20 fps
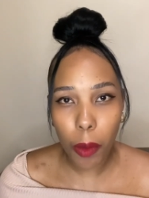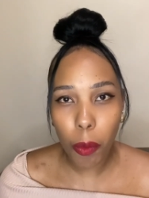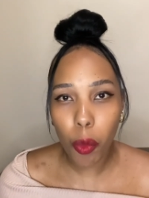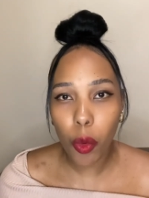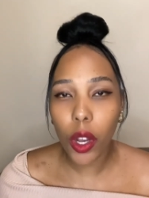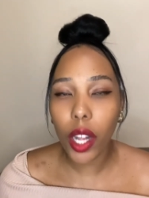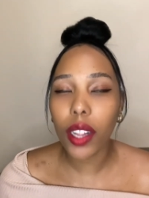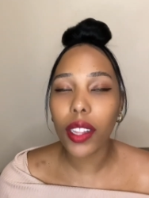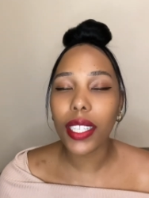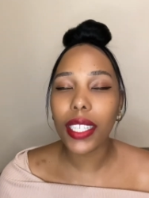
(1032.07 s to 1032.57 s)

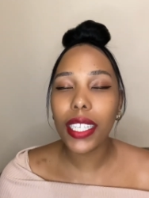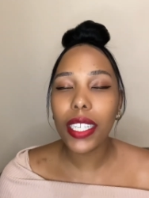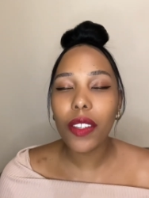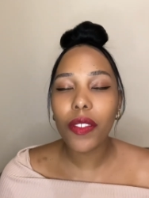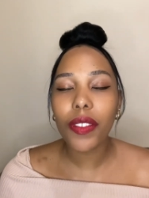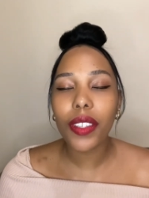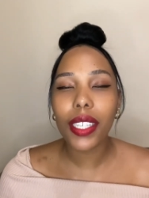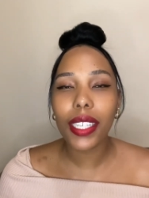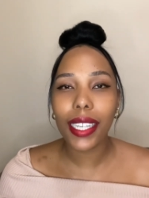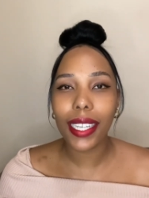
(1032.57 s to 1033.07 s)
well,
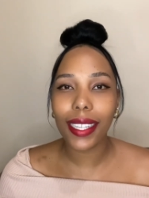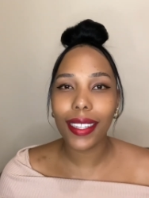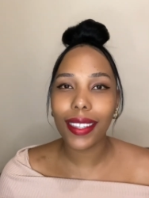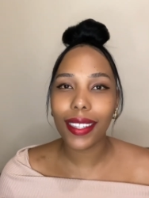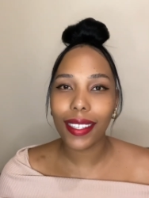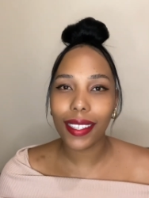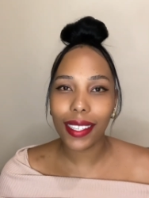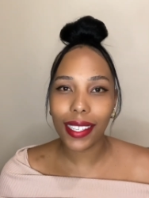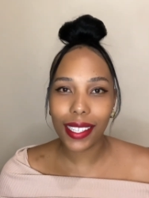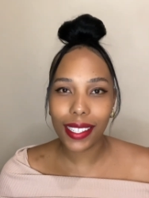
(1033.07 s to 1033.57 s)
even in
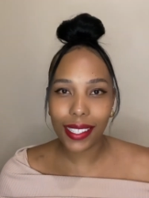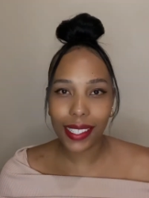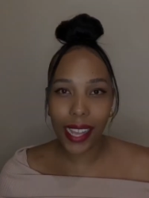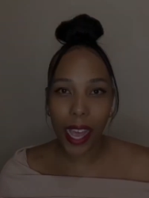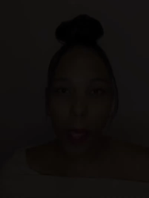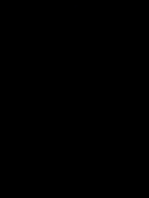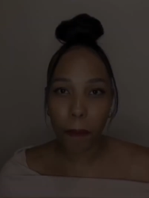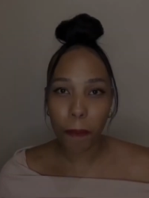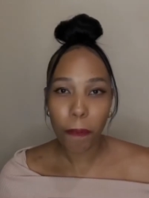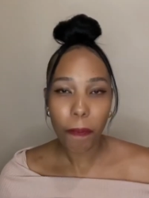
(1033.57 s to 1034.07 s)
the
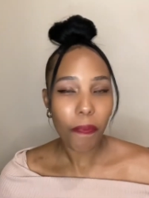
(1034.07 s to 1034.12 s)
exam.